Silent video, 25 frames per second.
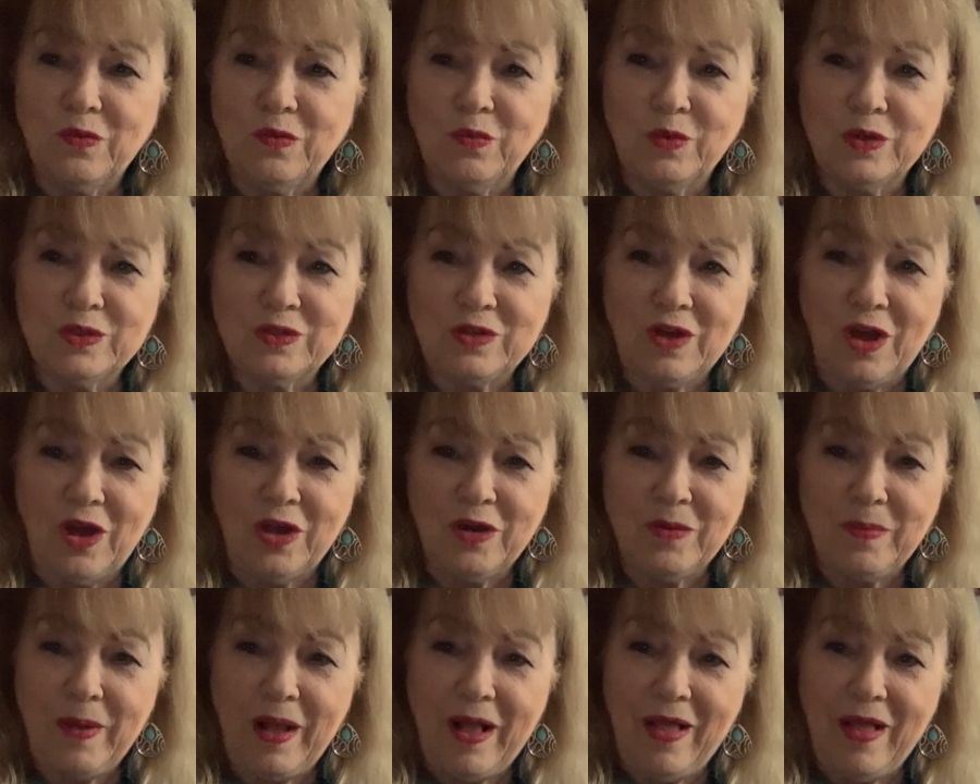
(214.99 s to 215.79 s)
And we
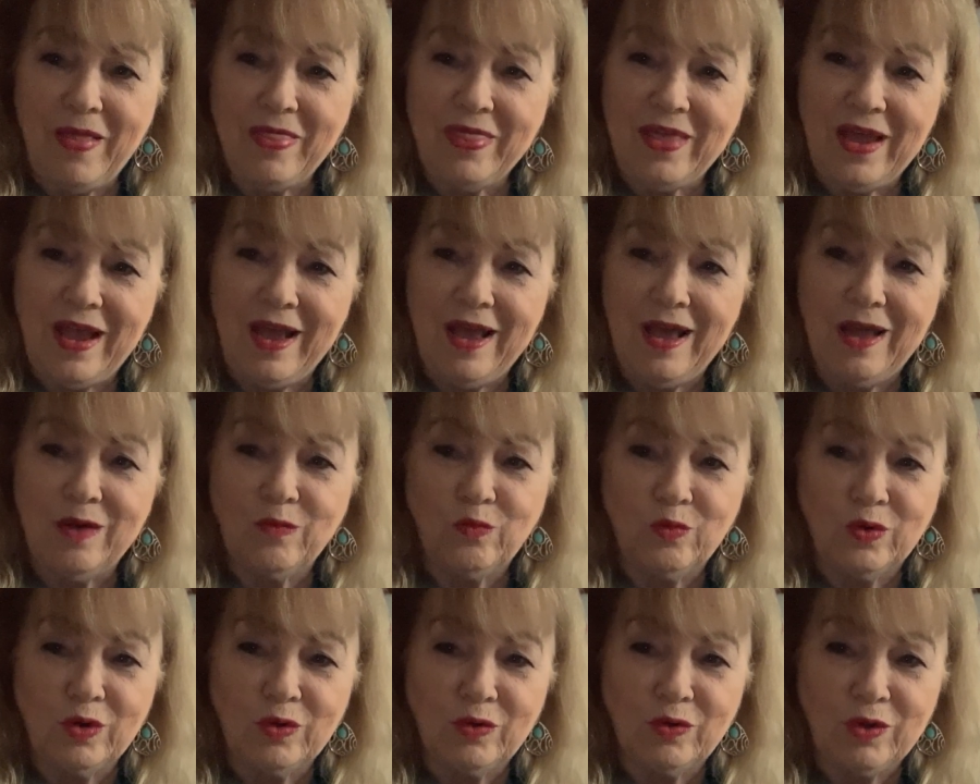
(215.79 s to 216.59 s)
talked about that,
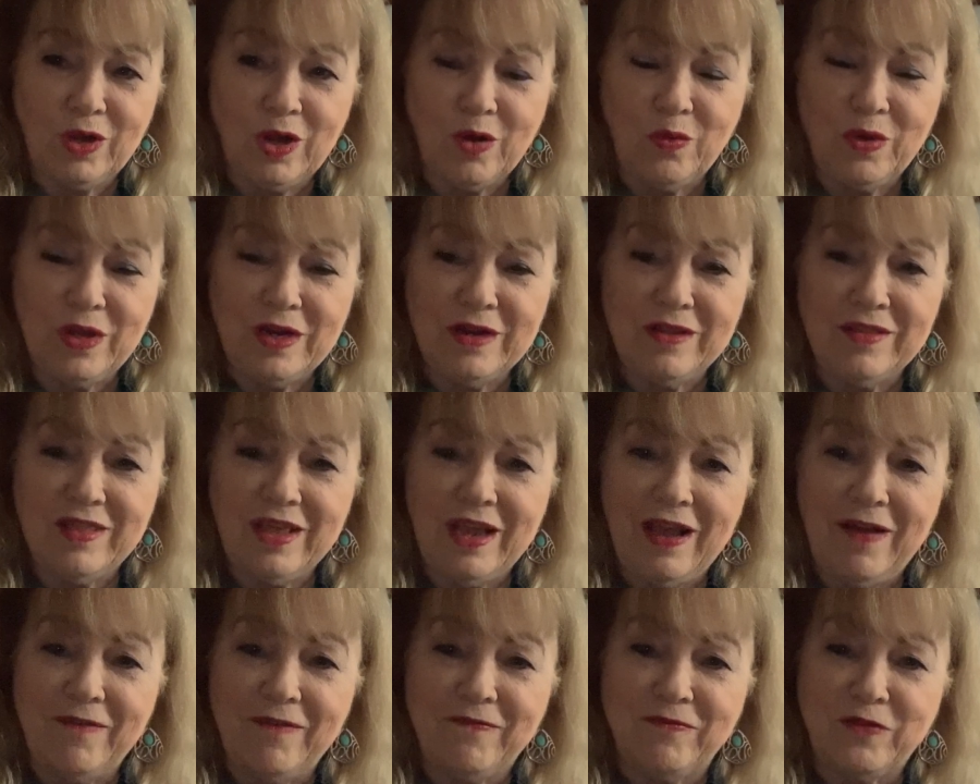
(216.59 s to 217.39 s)
and we'll go into
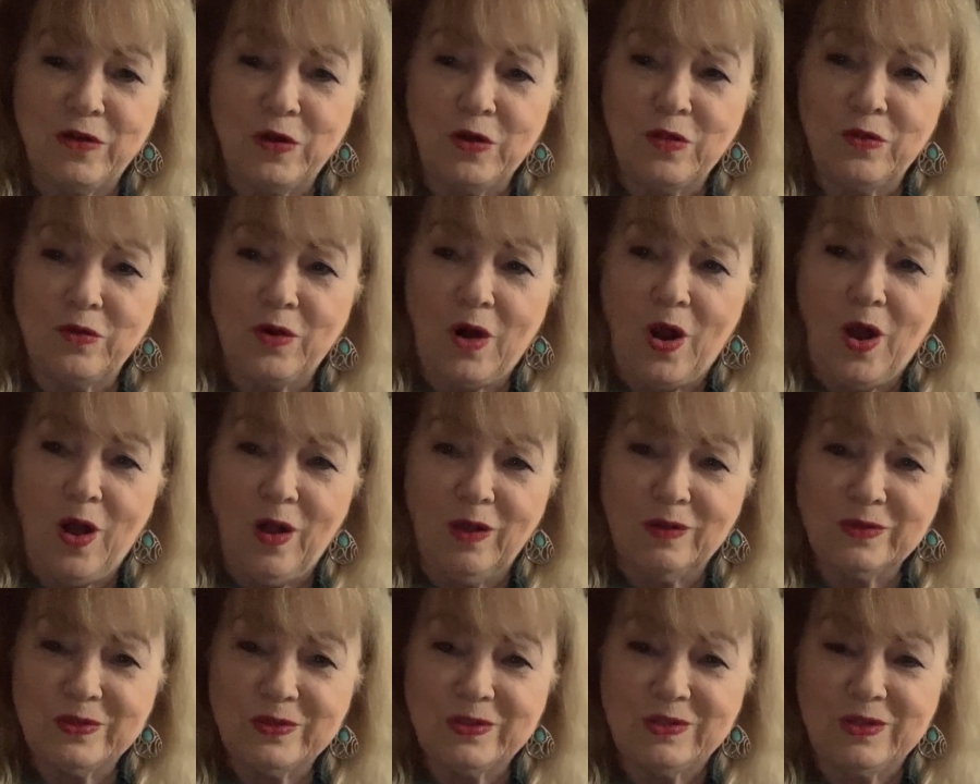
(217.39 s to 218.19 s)
that further
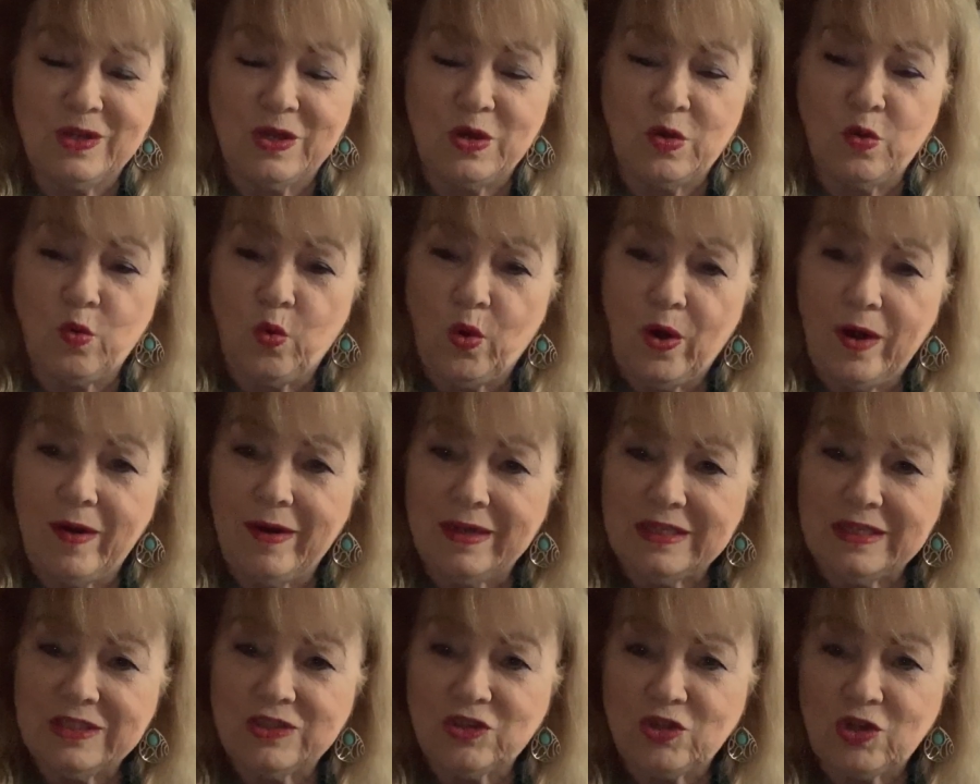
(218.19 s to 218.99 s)
also. Where
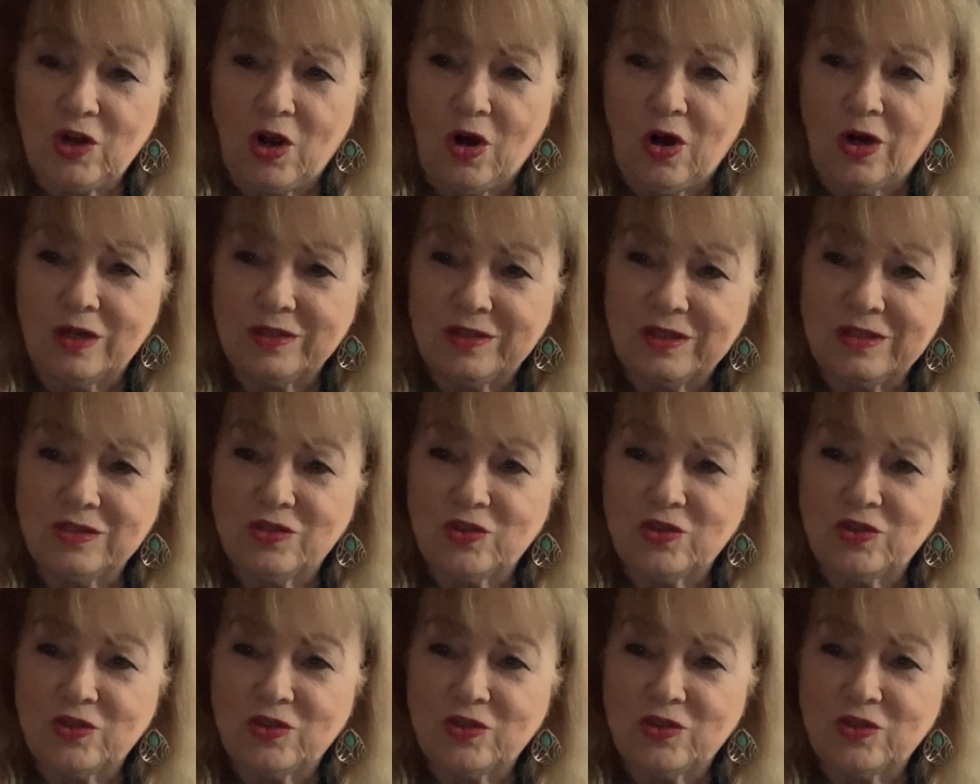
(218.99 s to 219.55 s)
it starts